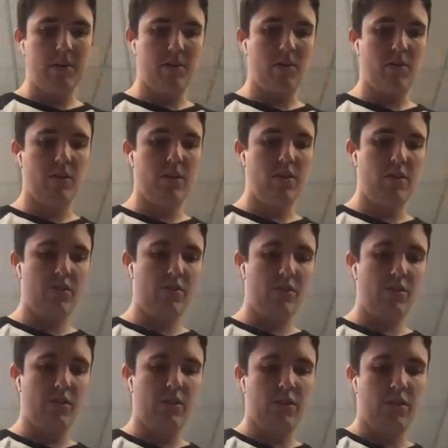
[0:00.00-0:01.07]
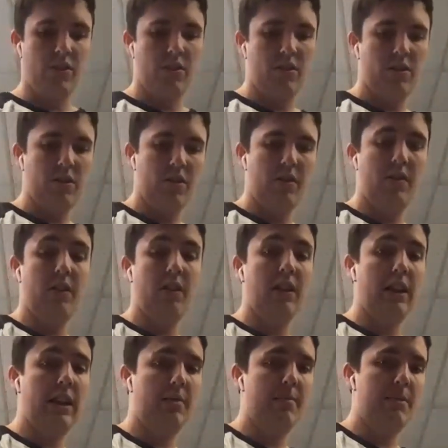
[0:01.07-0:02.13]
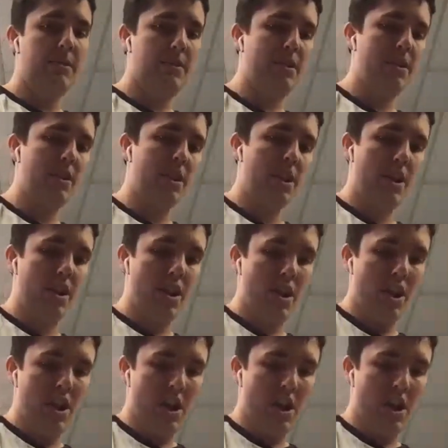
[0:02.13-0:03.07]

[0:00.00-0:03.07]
microliters of the lambda DNA,